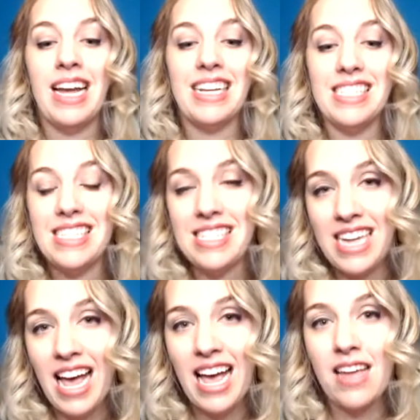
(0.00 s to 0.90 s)

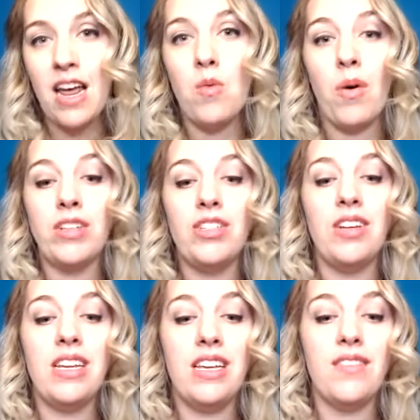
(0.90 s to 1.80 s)
Instead, I want you
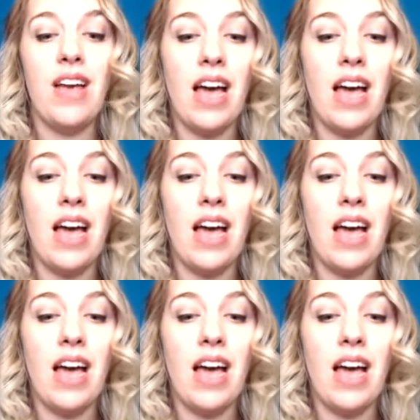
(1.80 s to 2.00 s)
to give